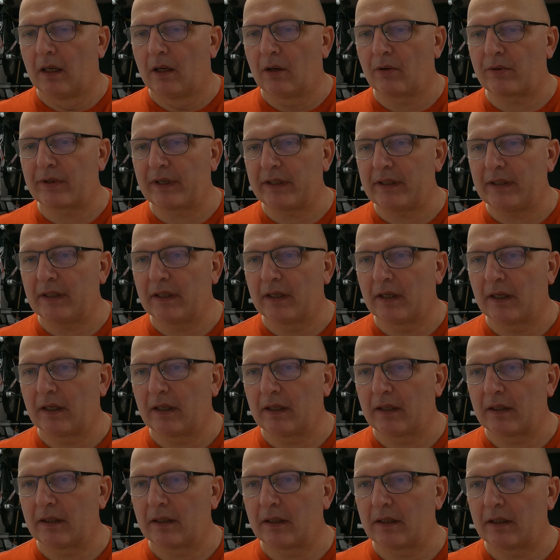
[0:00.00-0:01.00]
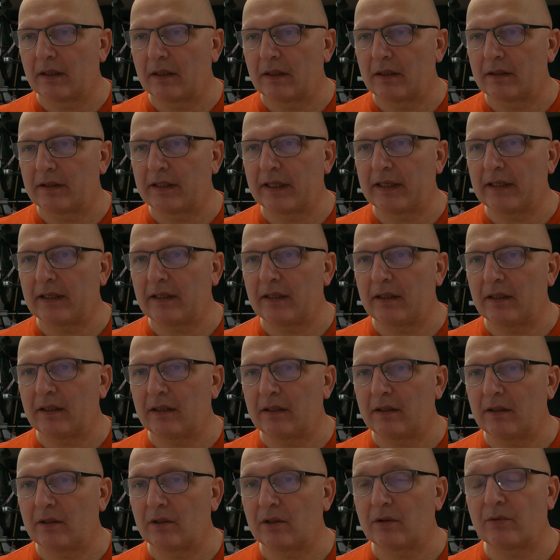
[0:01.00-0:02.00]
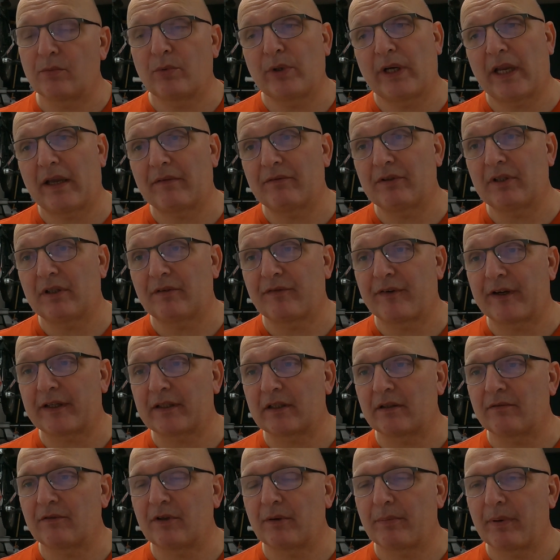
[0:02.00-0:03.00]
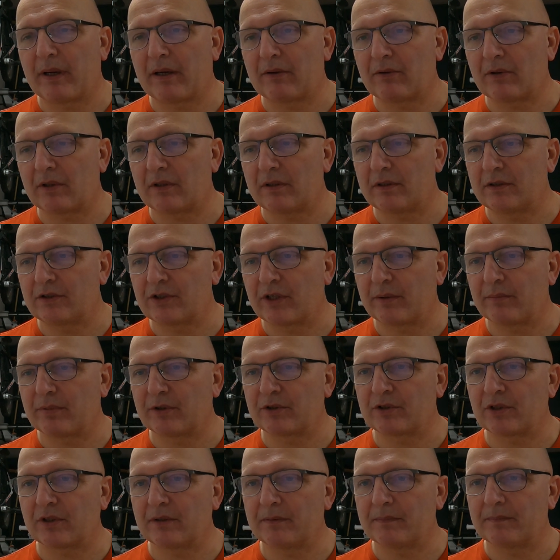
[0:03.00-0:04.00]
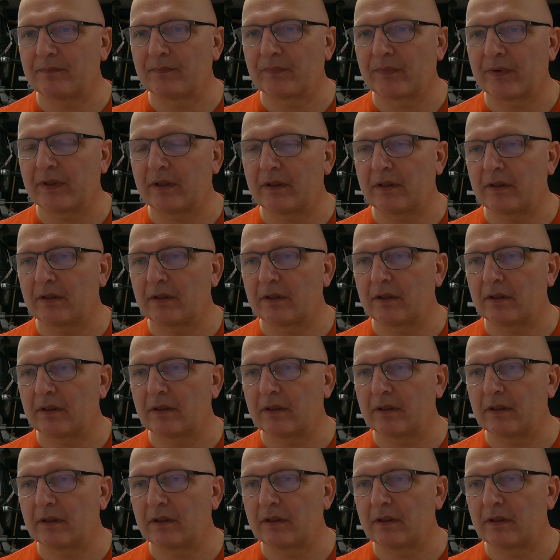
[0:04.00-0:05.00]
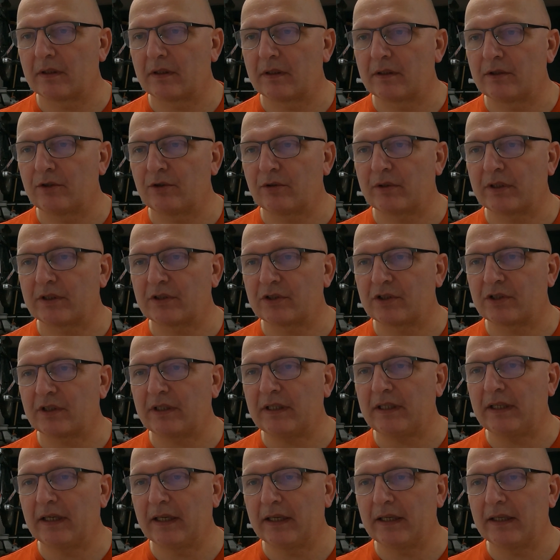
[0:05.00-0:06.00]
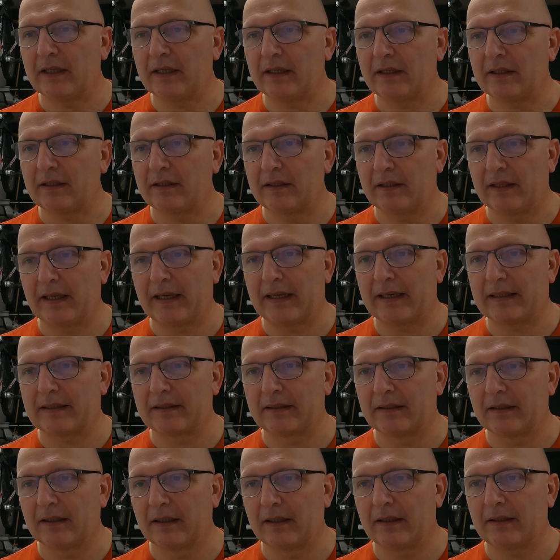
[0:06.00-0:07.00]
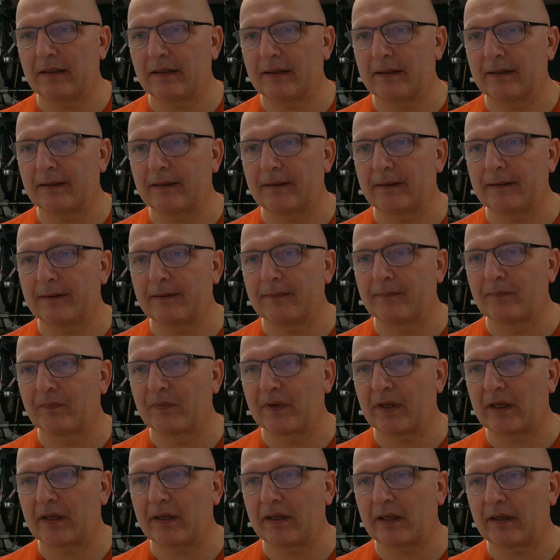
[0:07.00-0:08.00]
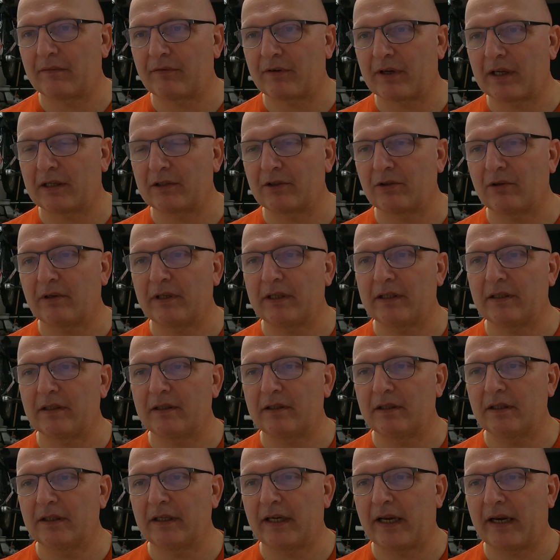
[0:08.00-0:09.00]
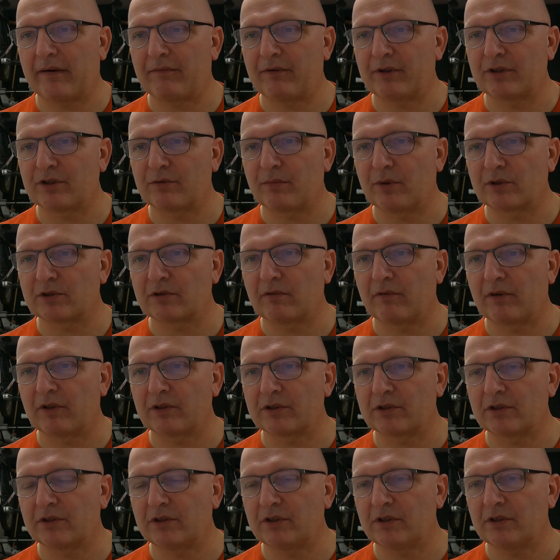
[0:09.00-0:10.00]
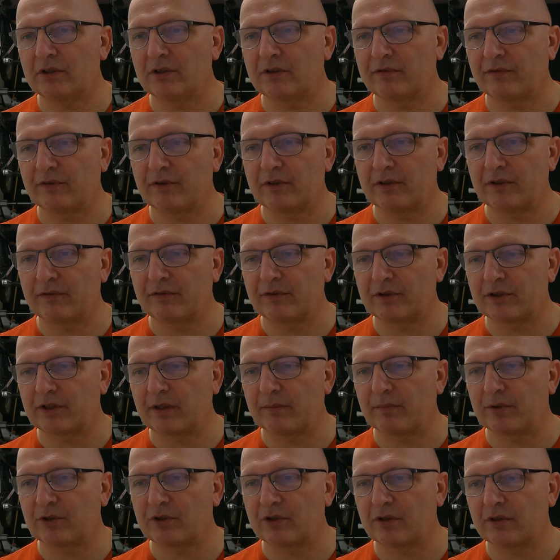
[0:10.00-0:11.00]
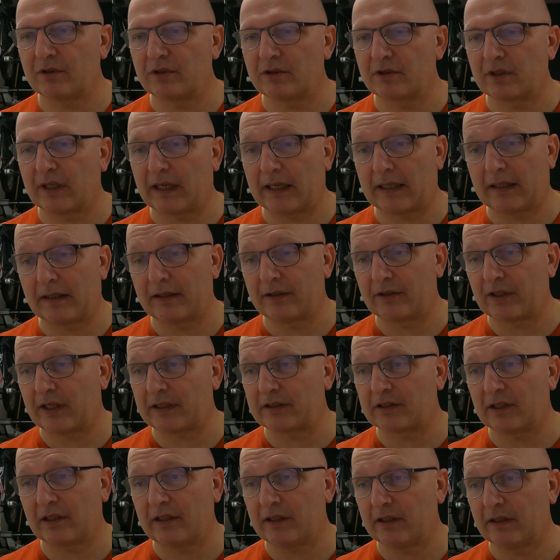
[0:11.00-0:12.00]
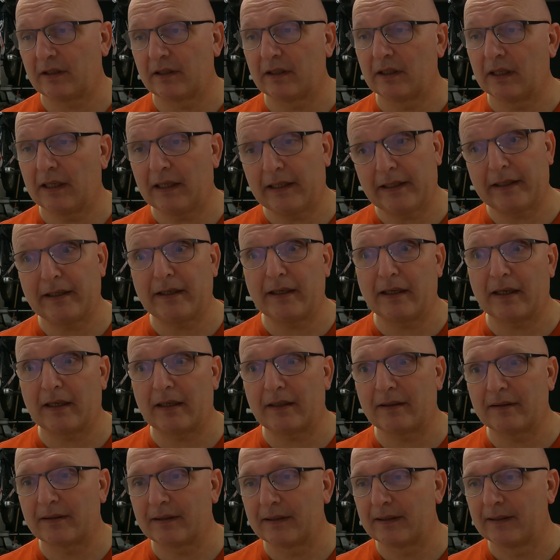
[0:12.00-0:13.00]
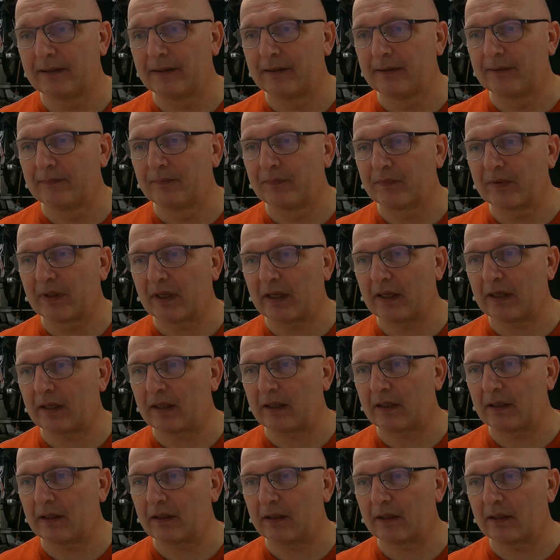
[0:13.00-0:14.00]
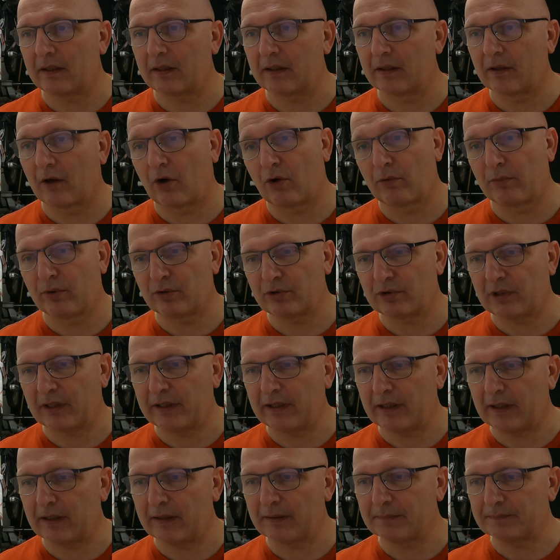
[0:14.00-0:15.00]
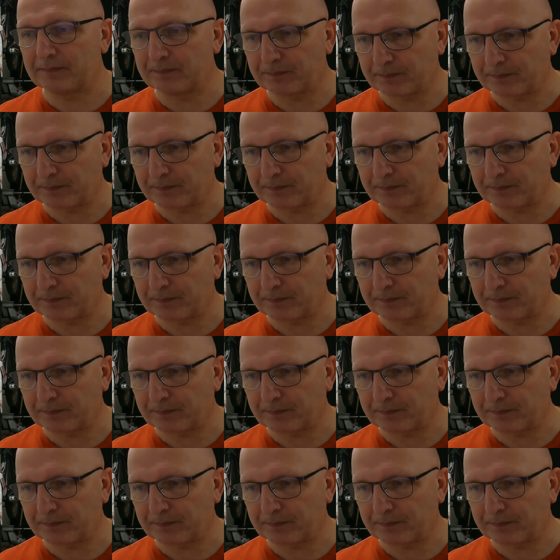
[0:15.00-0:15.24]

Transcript: Okay, then we have the effect of the powder temperature. You can see here that I have calculated the average muzzle velocities for different temperatures, and it's actually linear, almost linear.